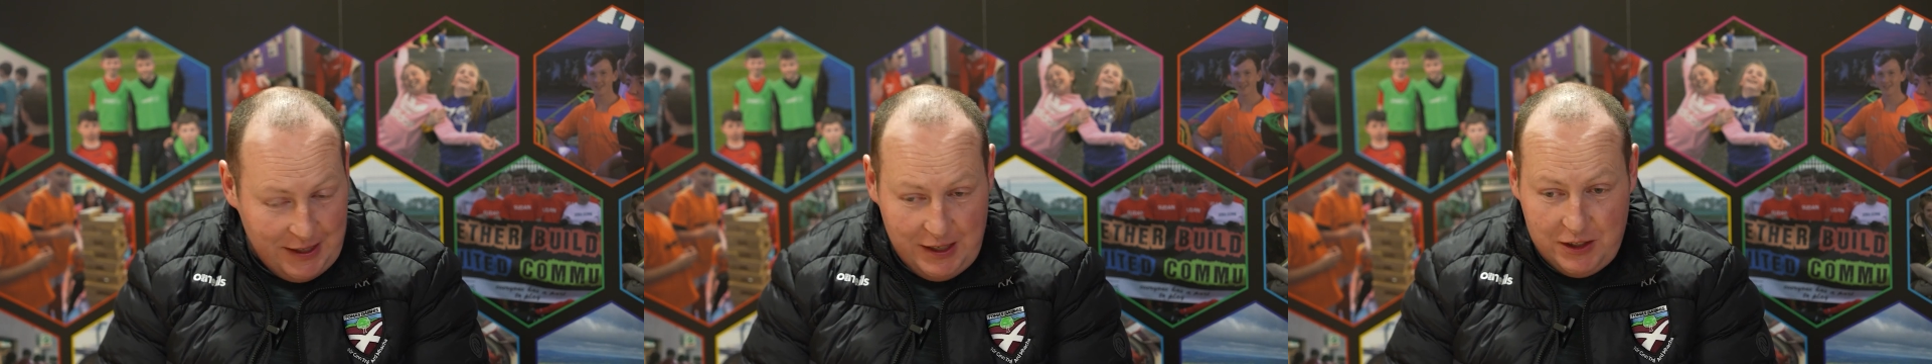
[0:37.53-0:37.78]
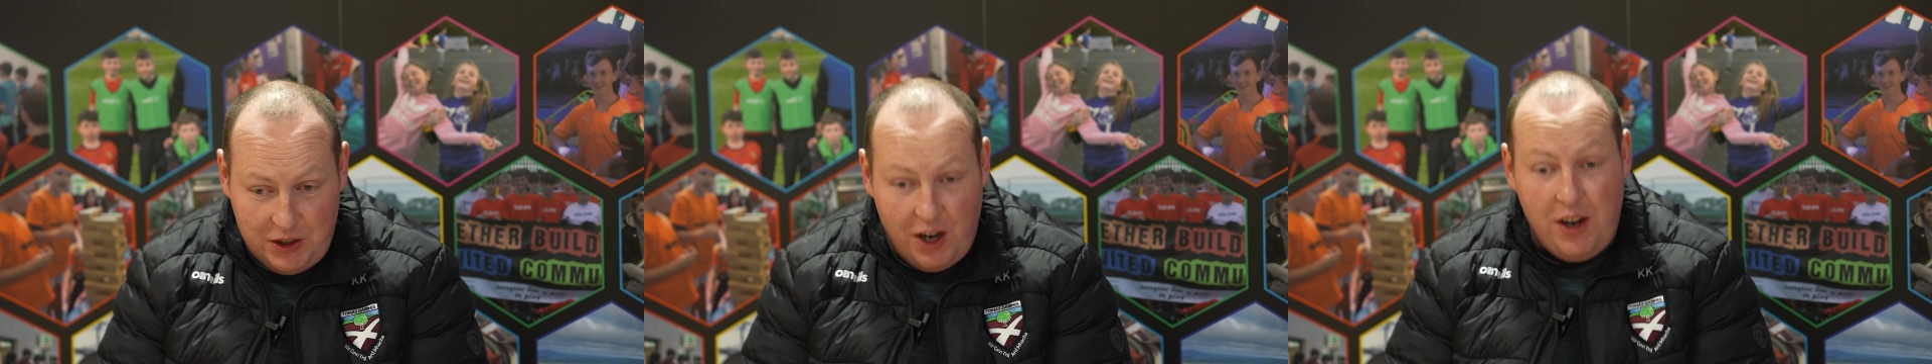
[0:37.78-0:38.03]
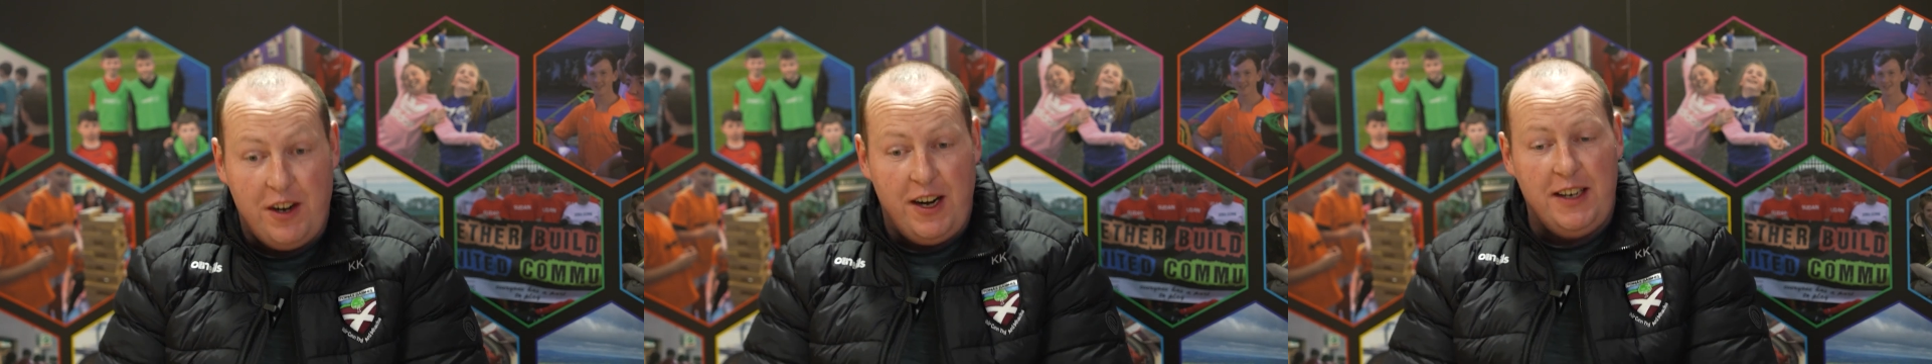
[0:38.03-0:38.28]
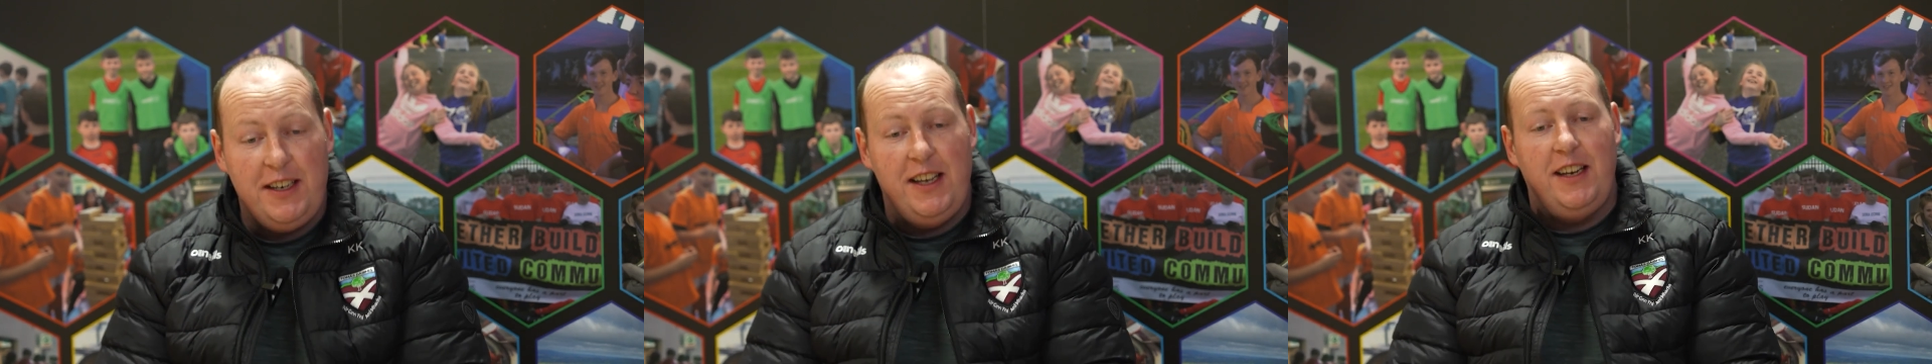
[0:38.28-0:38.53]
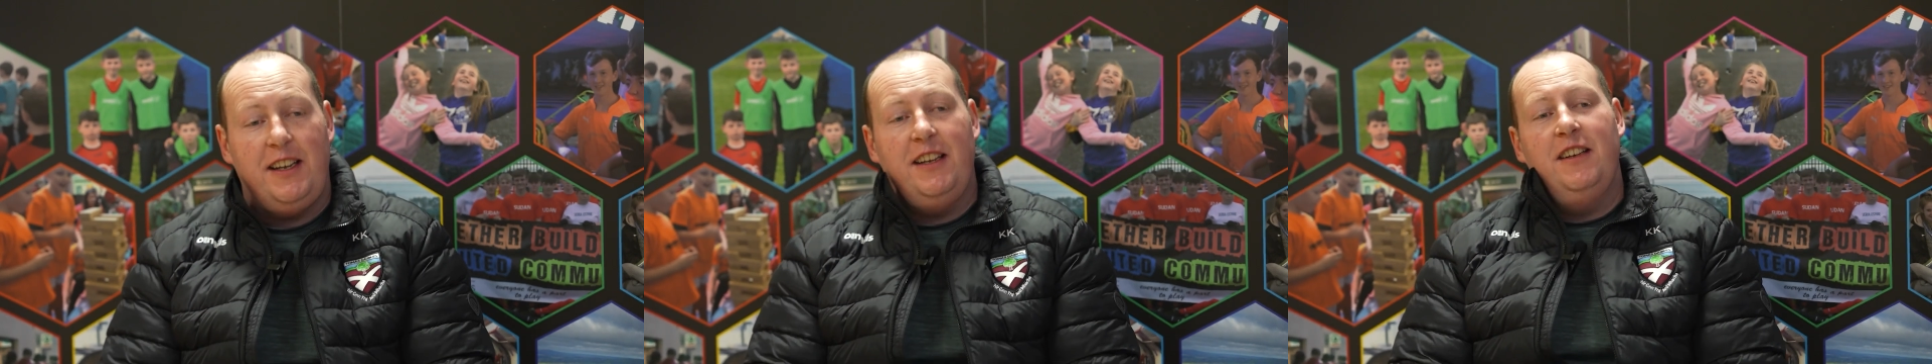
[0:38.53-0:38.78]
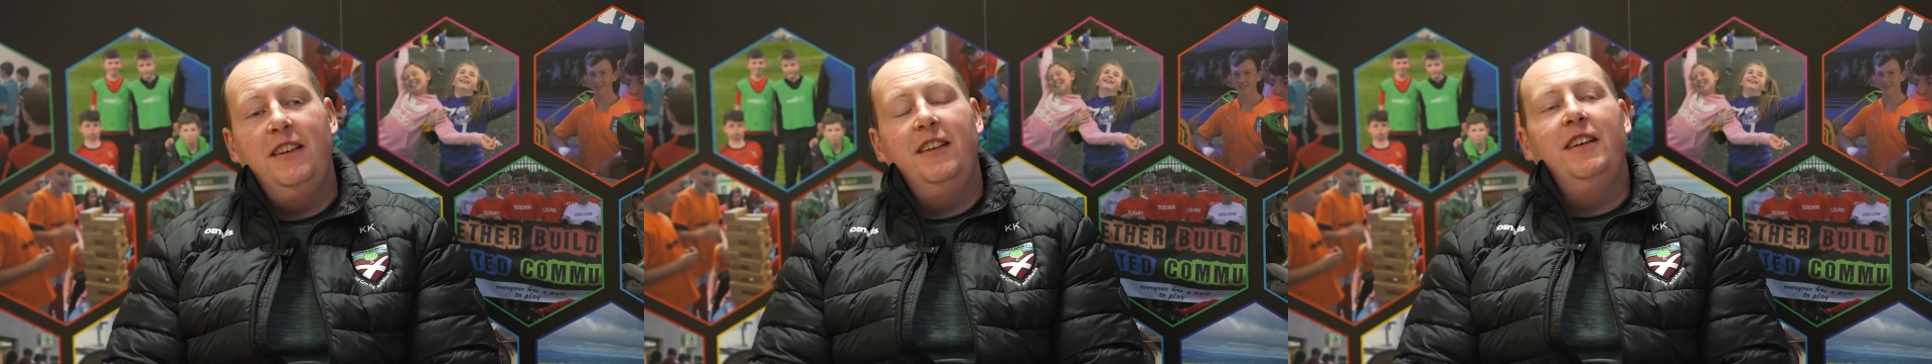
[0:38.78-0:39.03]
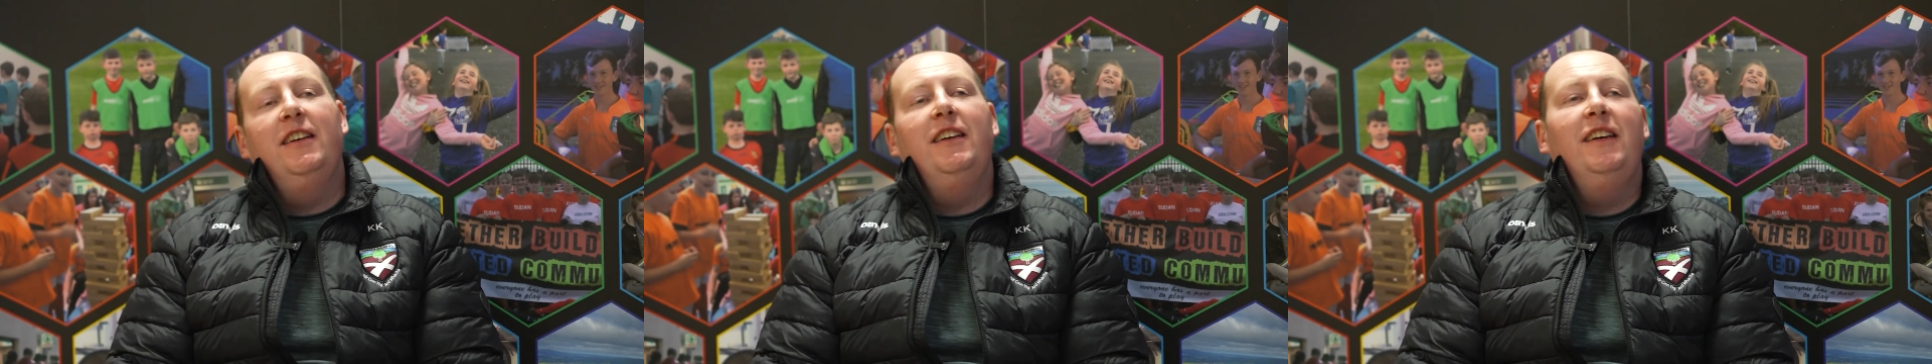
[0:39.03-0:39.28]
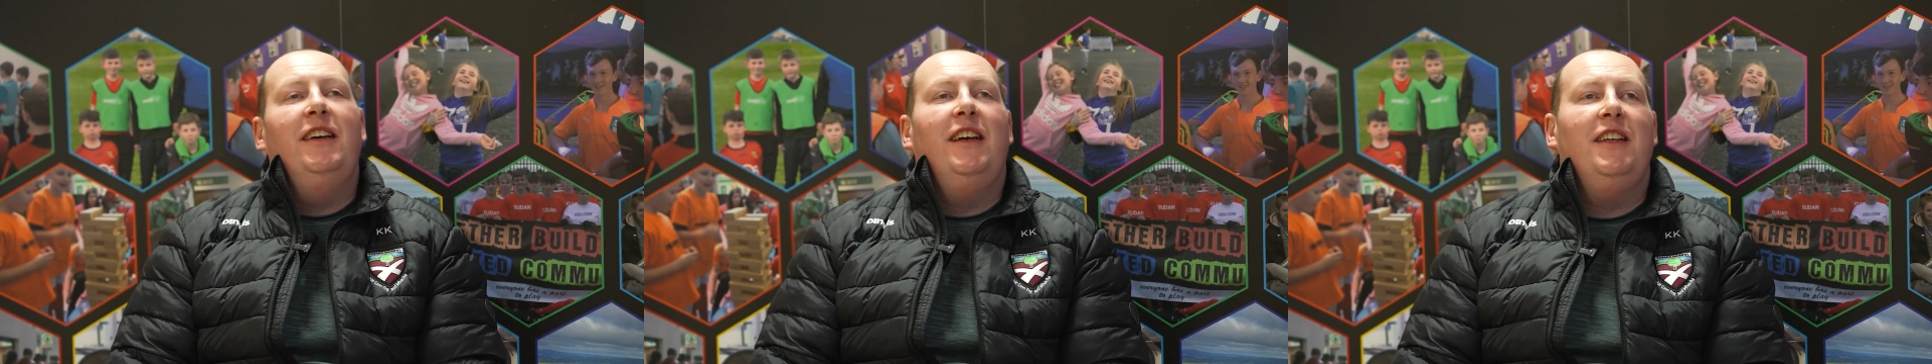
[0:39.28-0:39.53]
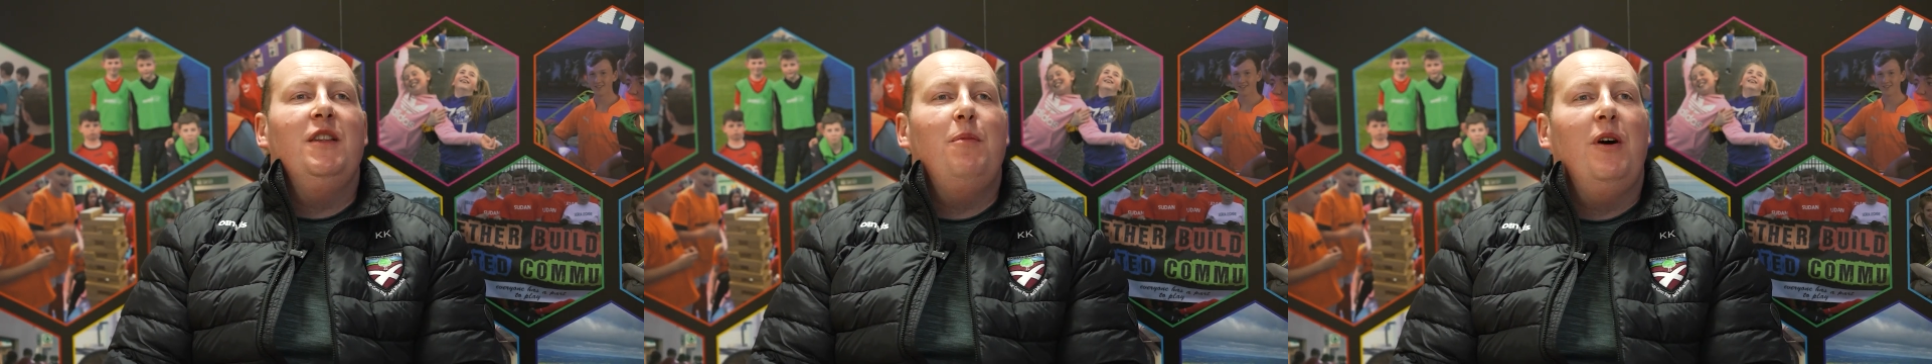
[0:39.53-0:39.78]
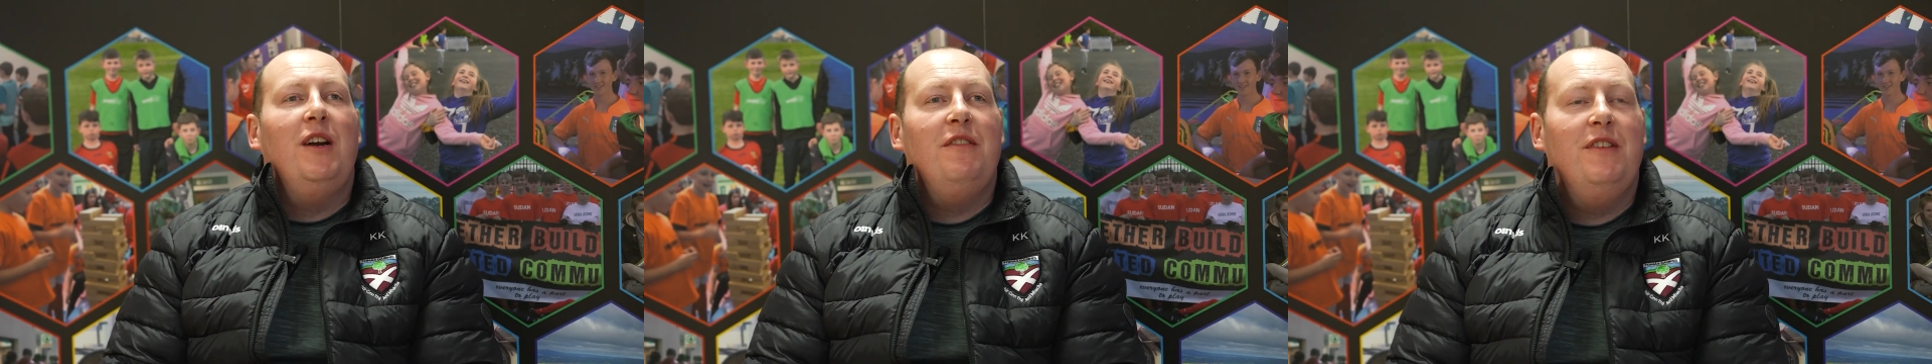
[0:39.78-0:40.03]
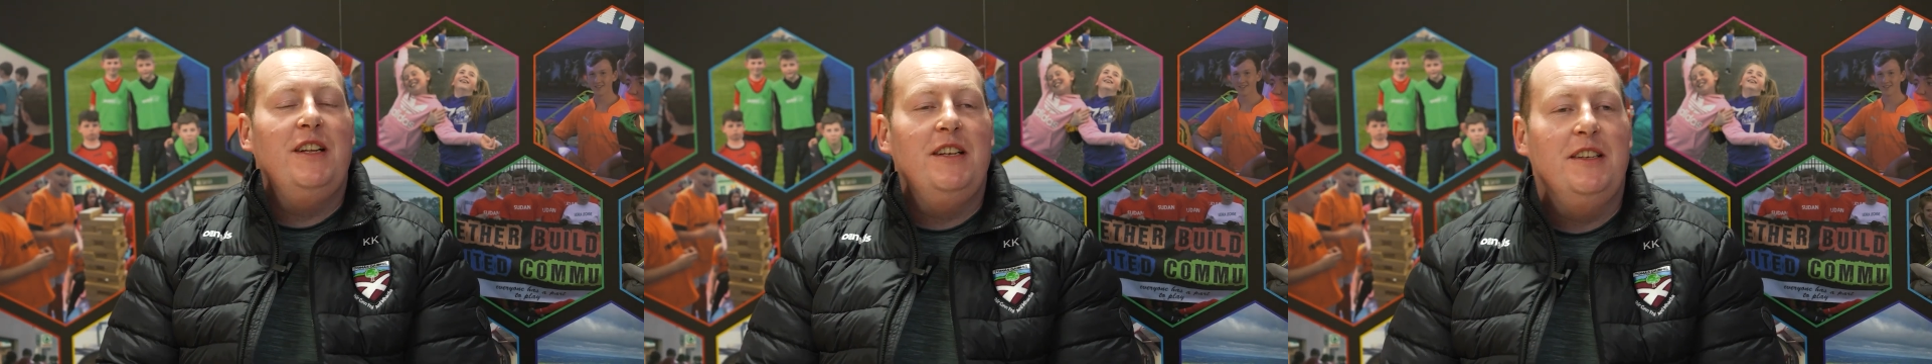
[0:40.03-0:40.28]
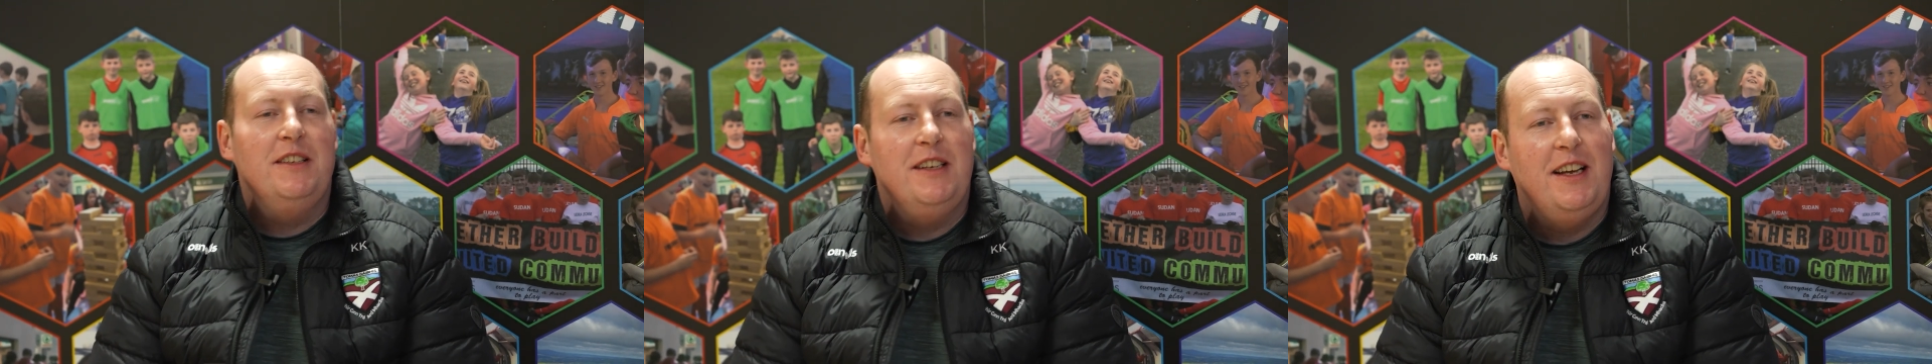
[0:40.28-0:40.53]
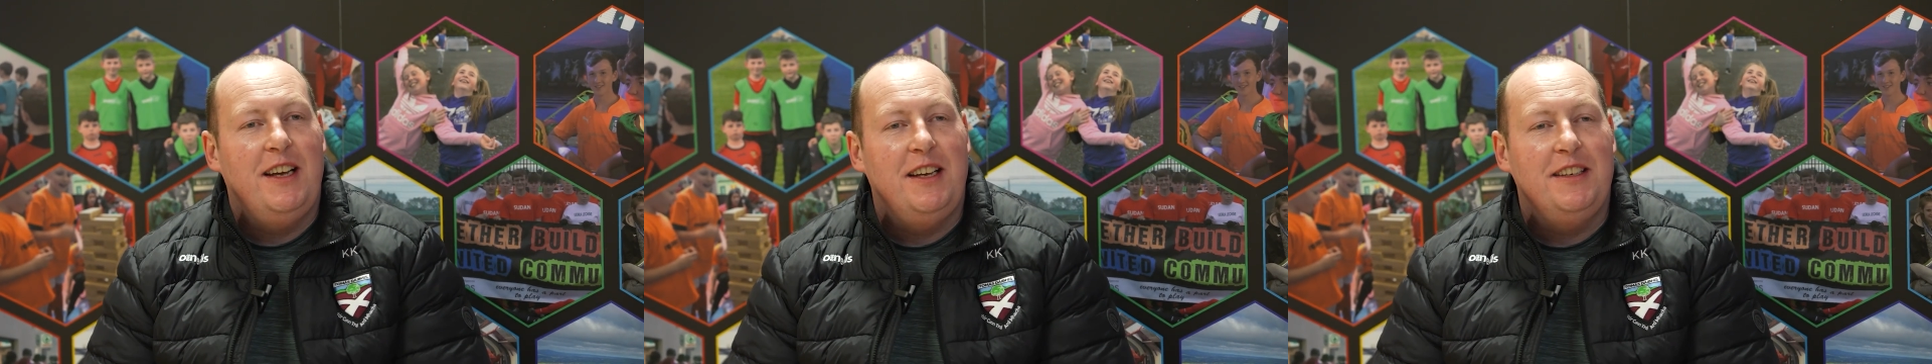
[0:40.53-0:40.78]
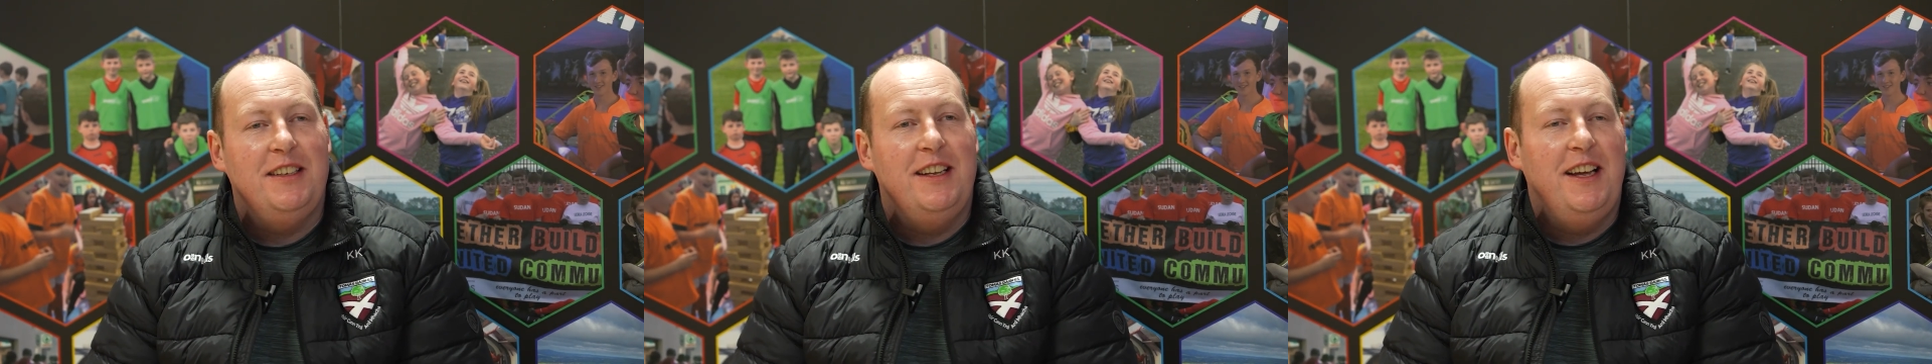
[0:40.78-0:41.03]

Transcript: soccer and gaelic in the body field. And